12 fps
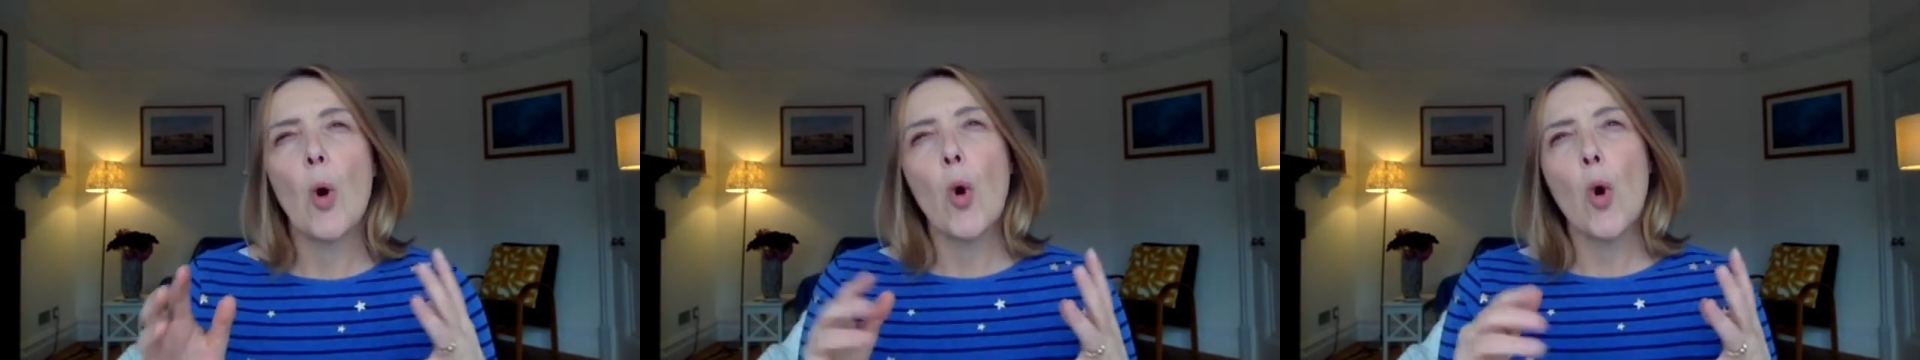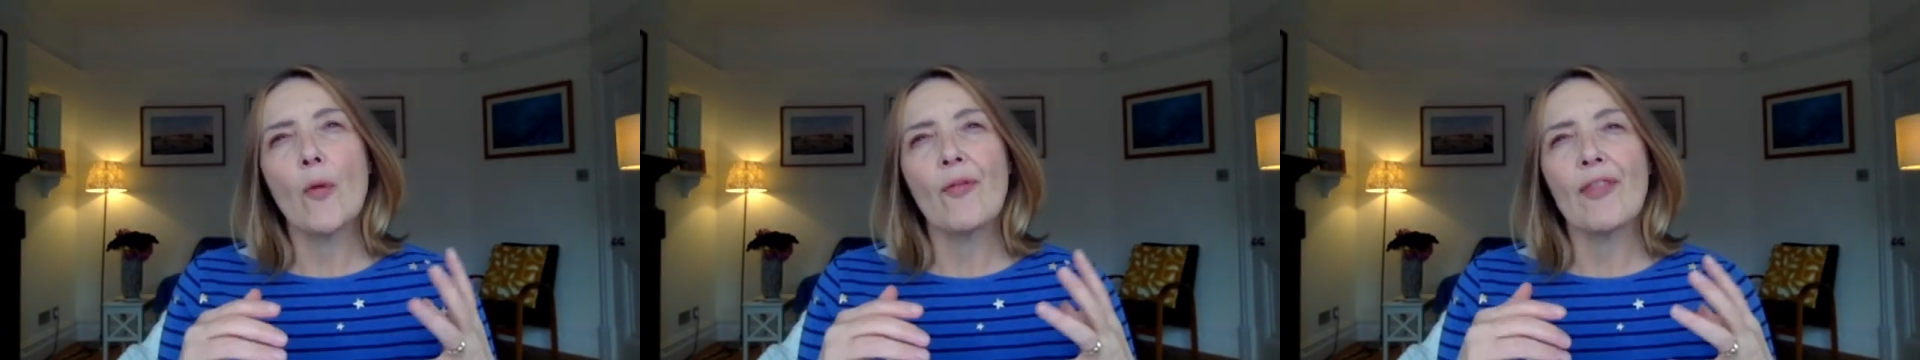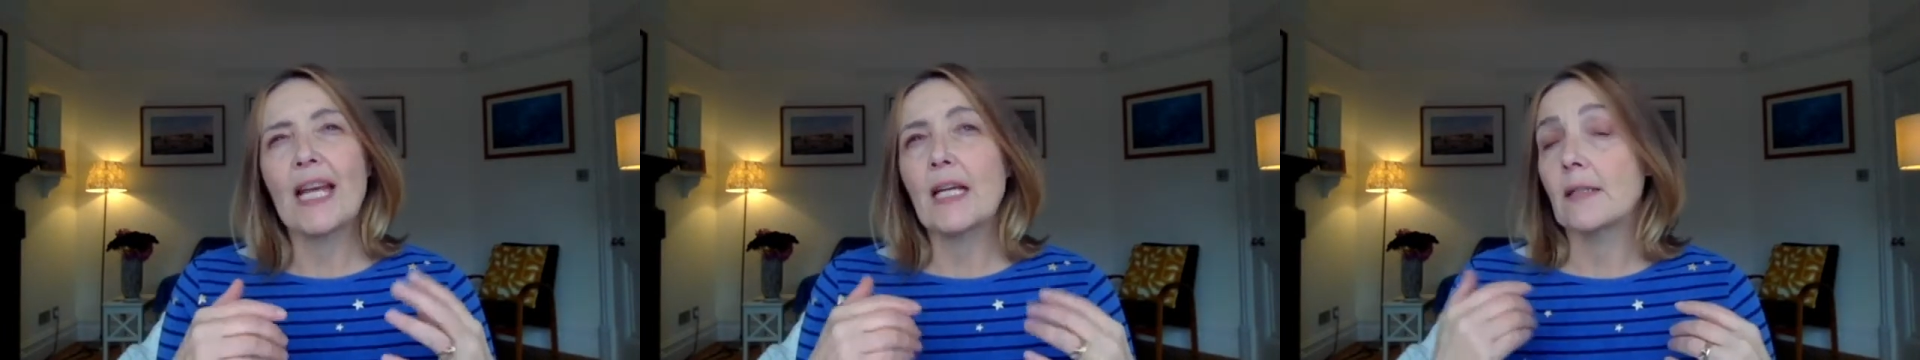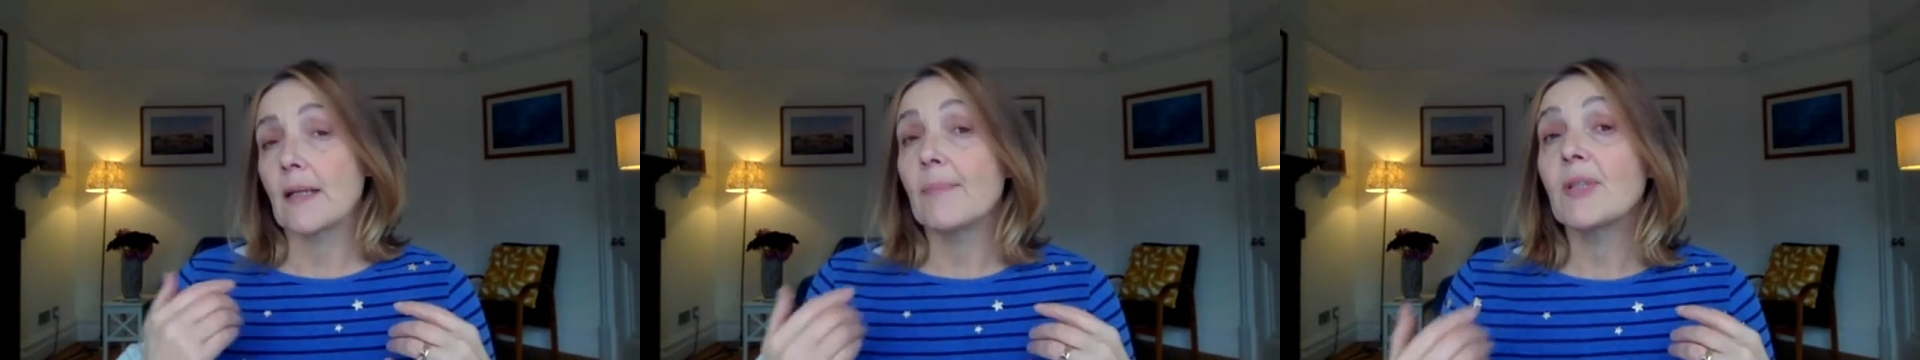or they
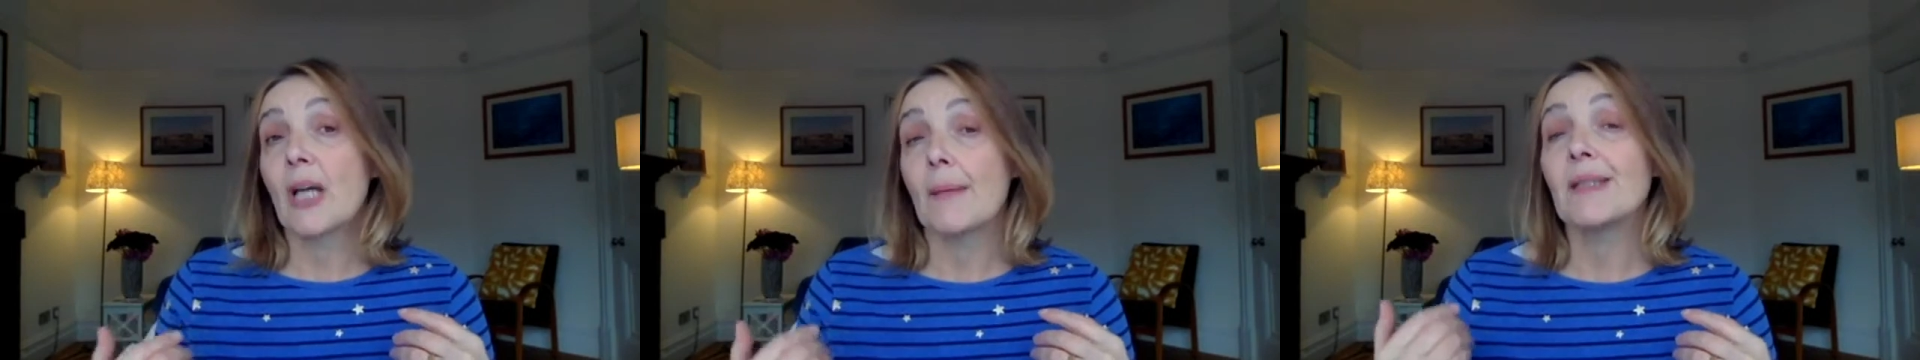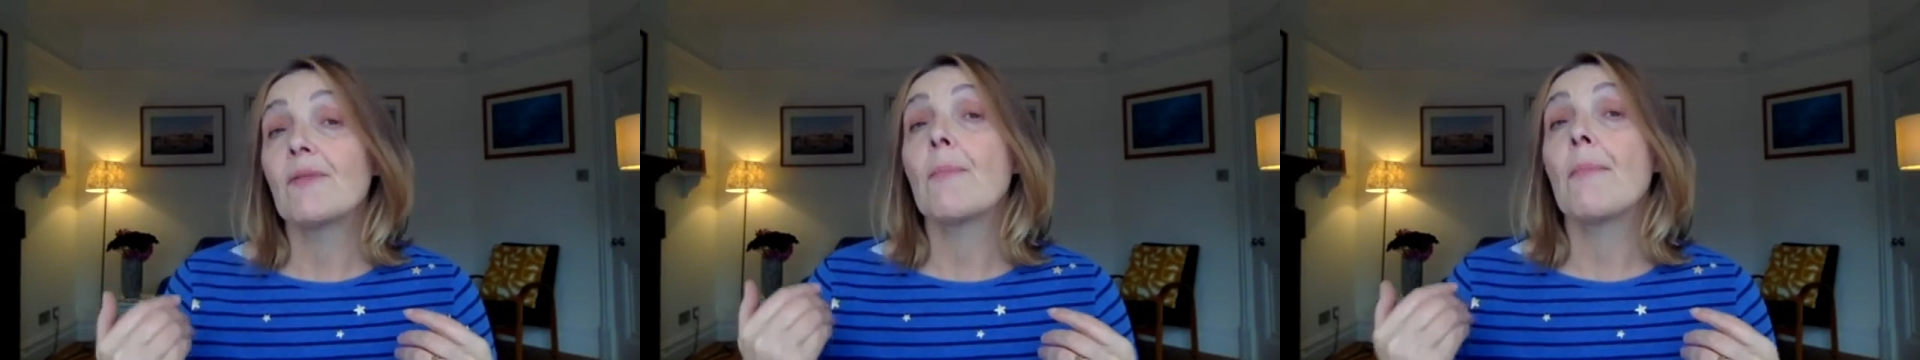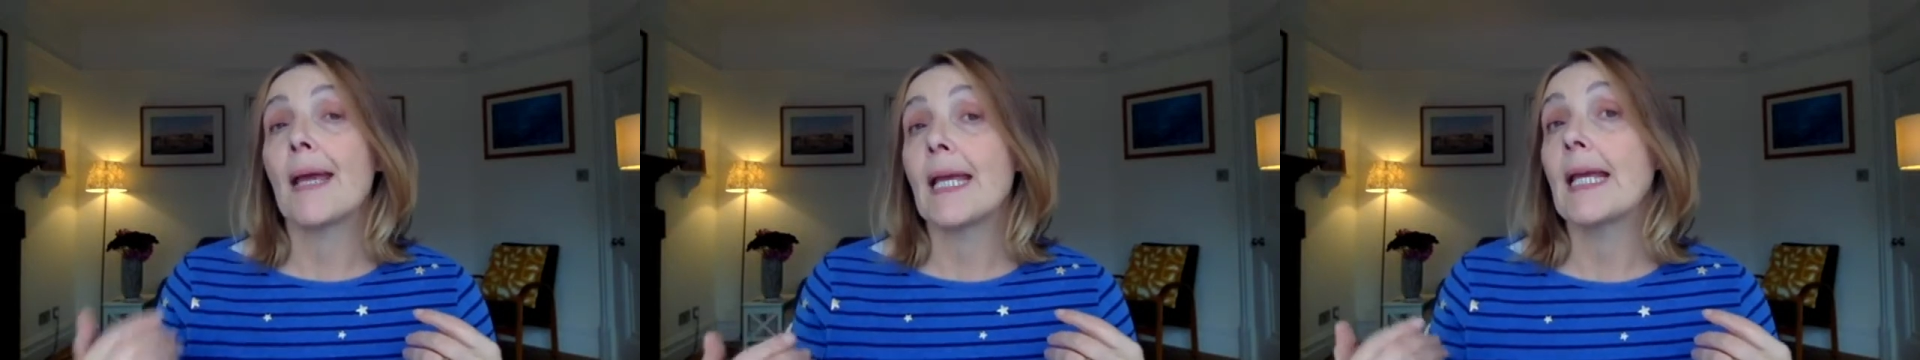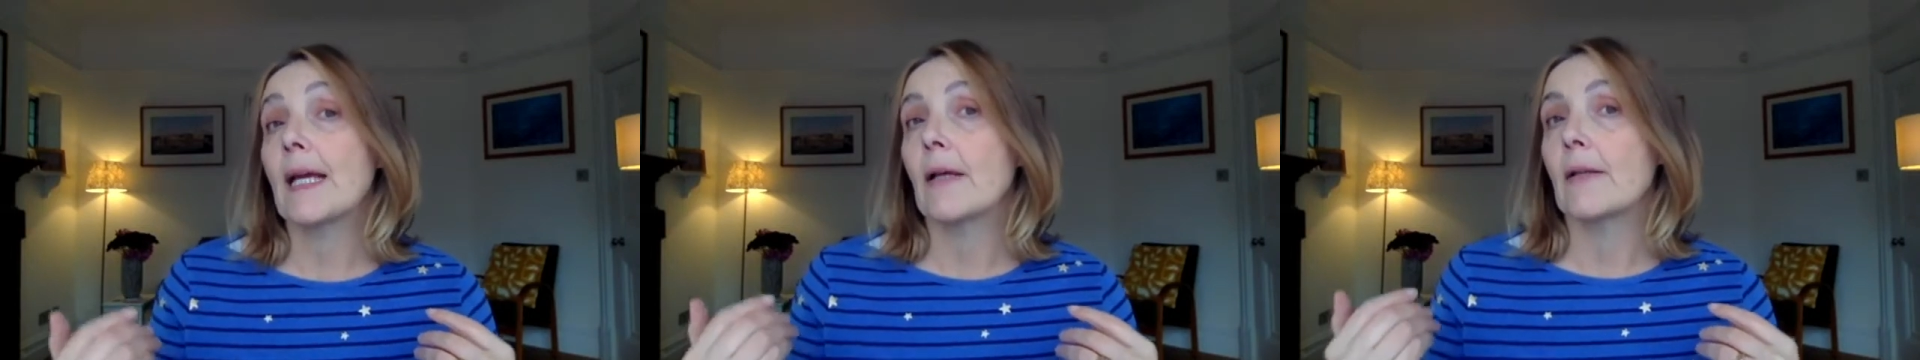can sometimes even
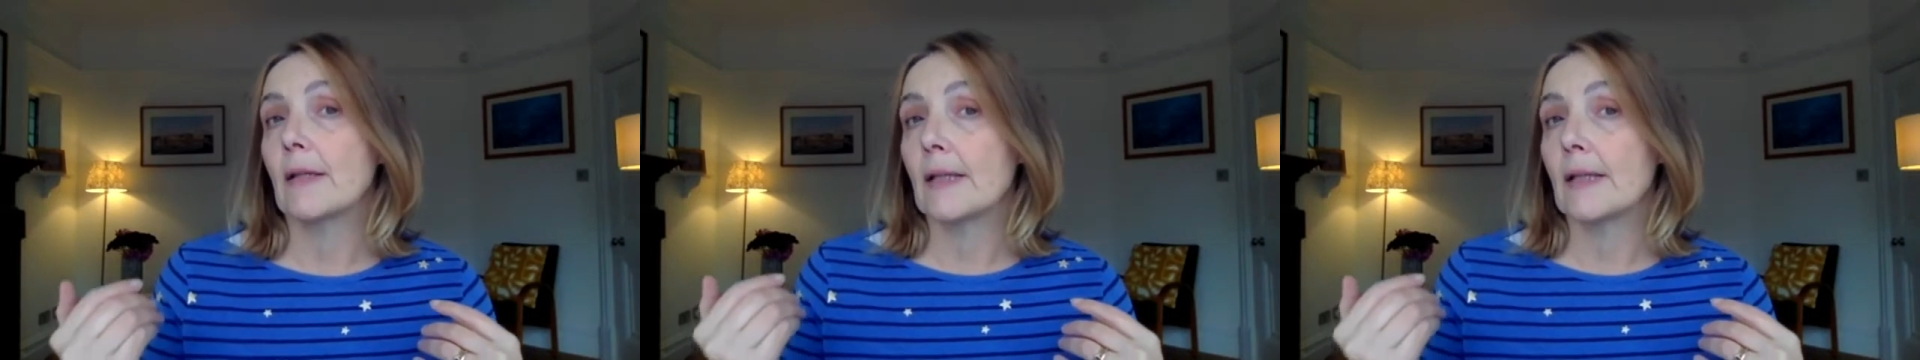make